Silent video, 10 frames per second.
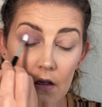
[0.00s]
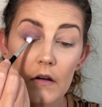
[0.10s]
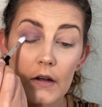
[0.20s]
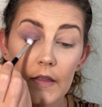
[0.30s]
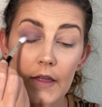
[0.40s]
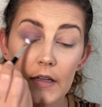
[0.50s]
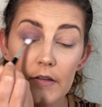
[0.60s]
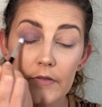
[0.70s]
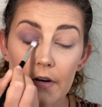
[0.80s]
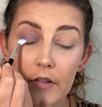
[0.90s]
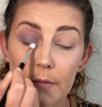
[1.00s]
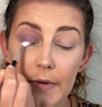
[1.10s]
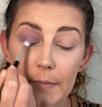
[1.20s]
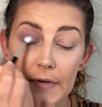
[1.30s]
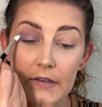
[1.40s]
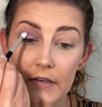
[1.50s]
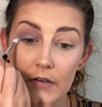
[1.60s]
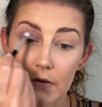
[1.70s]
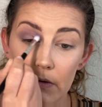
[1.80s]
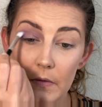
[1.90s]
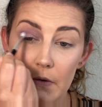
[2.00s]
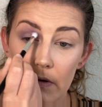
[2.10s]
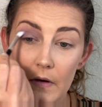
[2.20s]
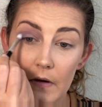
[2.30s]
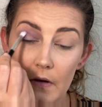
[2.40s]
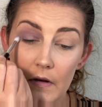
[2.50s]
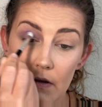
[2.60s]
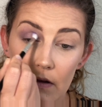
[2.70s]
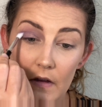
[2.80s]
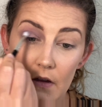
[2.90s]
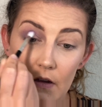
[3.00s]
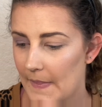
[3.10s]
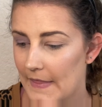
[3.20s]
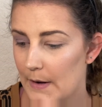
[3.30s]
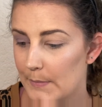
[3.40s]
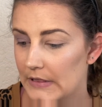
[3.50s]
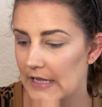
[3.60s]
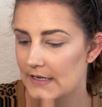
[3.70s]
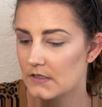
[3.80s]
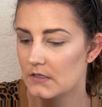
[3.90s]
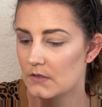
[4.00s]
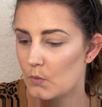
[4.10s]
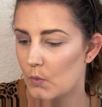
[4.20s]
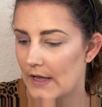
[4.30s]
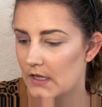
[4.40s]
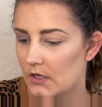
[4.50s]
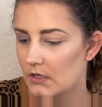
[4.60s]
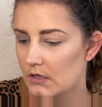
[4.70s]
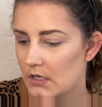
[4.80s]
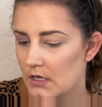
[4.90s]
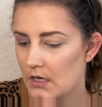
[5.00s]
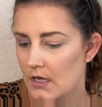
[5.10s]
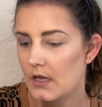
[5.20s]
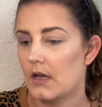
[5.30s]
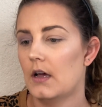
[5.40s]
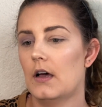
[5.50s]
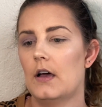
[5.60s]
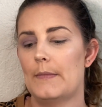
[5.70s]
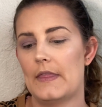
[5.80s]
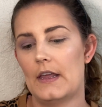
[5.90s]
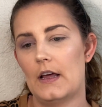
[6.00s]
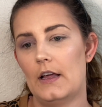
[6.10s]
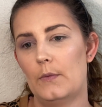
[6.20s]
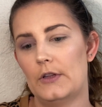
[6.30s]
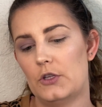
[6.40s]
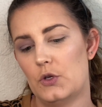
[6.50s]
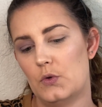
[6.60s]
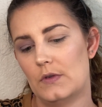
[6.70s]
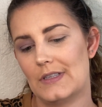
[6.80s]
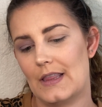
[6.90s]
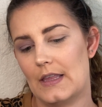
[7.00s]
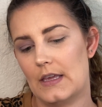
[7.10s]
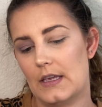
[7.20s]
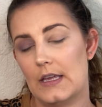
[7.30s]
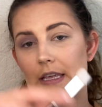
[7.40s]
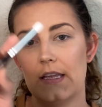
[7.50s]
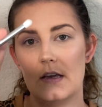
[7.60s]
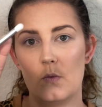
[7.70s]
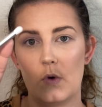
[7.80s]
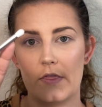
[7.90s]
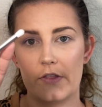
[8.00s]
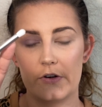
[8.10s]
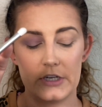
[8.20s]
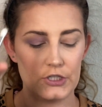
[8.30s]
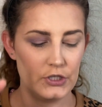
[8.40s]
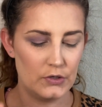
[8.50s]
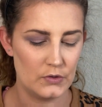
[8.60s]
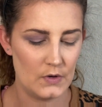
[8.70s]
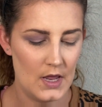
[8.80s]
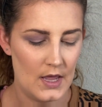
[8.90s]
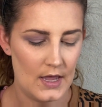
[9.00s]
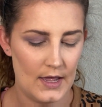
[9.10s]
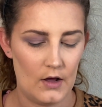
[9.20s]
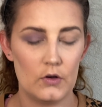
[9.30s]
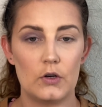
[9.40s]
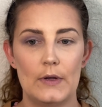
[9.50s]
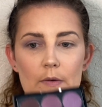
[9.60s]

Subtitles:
Okay, that's fairly pigmented too. And they blend well. Then I will use the E132, and I'll go in